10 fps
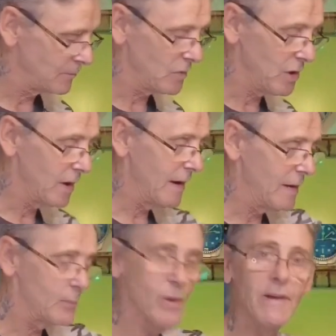you get a
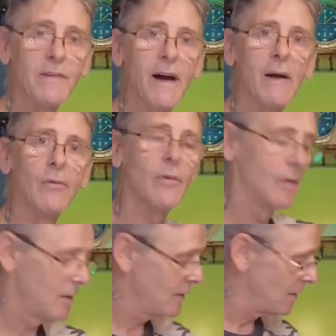printout,
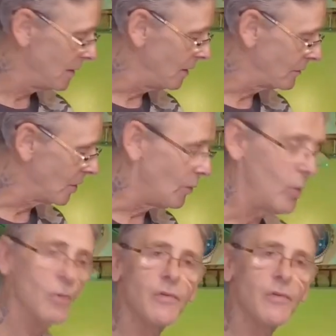and I've got 1